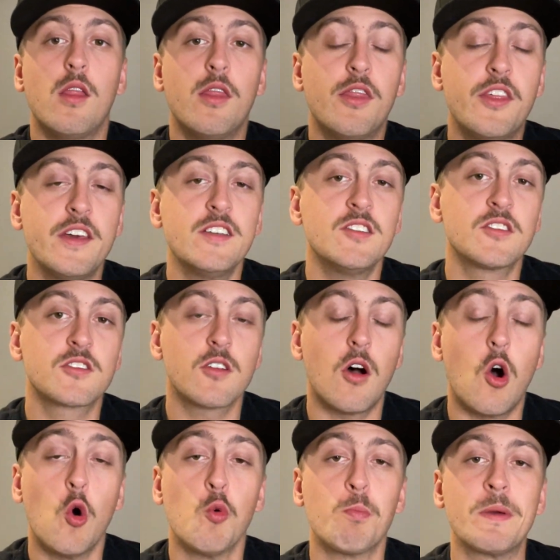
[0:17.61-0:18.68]
this
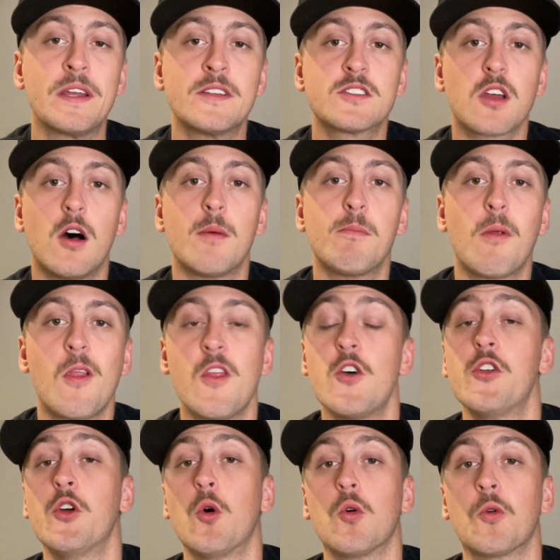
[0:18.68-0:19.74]
opens up
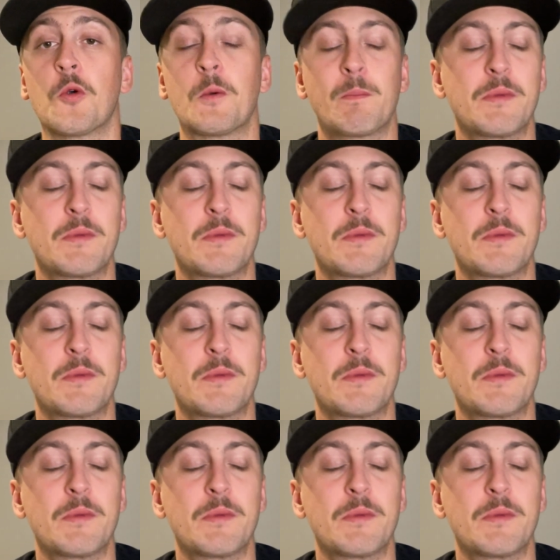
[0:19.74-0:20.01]
the door